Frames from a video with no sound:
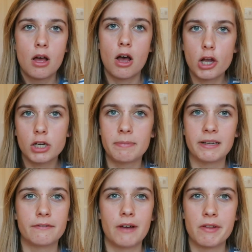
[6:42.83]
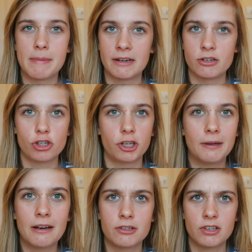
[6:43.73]
I'm going to play five at the back and shut you
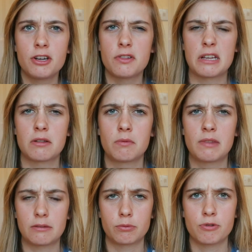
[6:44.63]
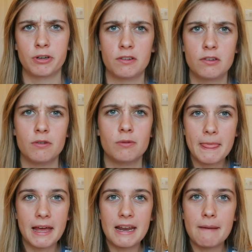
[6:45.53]
out because I know that that's what you're going to do.
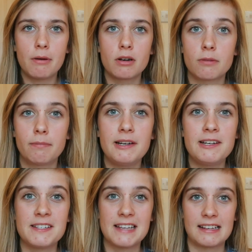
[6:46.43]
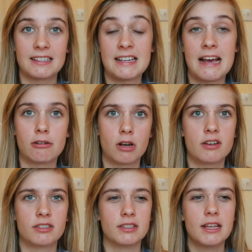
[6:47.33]
And Lampard completely tactically
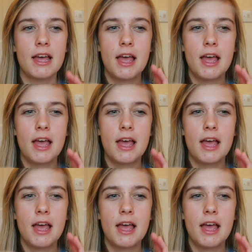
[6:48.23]
outclassed us.